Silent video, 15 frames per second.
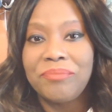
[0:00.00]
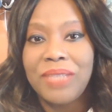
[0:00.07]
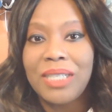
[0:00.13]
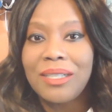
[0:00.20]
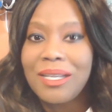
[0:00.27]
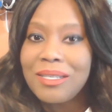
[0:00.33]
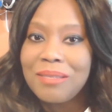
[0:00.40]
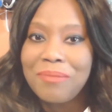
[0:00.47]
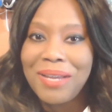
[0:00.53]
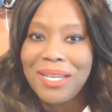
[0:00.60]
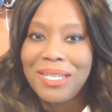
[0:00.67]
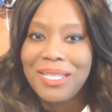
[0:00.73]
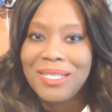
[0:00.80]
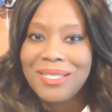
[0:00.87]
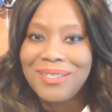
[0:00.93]
that's about
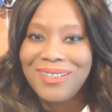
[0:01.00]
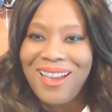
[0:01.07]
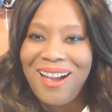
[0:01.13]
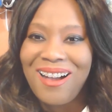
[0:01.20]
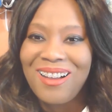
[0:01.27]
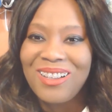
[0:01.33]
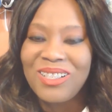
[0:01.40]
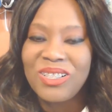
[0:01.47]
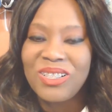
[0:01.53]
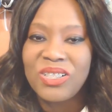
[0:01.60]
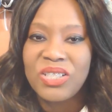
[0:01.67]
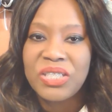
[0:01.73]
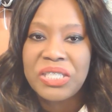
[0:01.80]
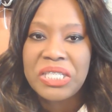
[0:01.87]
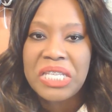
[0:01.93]
it. So y'all
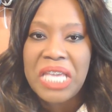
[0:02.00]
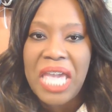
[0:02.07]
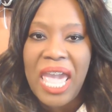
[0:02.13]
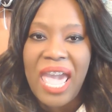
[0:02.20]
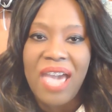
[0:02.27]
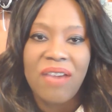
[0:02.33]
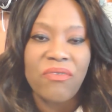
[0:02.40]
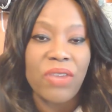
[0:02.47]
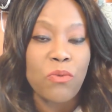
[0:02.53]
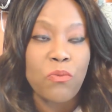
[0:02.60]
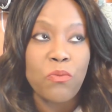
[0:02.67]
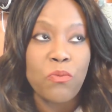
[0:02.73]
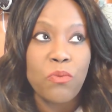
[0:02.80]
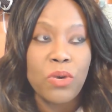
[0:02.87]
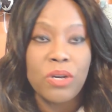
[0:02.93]
have a
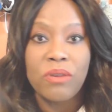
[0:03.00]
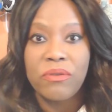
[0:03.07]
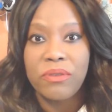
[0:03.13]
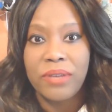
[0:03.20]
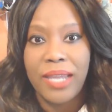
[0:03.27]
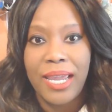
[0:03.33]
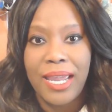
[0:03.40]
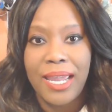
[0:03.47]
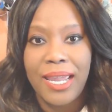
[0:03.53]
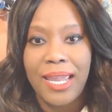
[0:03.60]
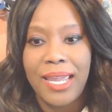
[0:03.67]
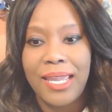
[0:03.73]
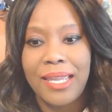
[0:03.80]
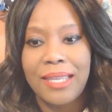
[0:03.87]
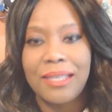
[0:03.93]
wonderful day,
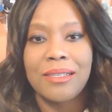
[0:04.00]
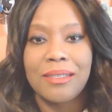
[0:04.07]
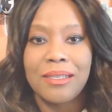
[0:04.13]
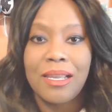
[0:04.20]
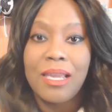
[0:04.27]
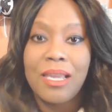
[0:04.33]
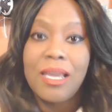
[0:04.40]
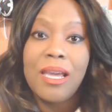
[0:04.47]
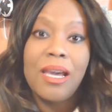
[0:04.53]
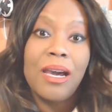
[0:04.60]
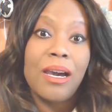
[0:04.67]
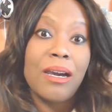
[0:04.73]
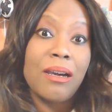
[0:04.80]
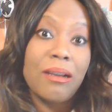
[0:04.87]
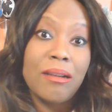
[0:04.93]

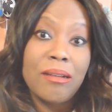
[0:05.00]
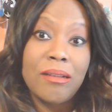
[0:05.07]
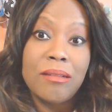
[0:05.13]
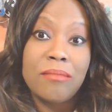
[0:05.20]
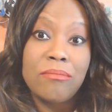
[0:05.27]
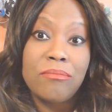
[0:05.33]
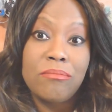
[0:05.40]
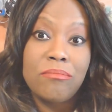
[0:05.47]
and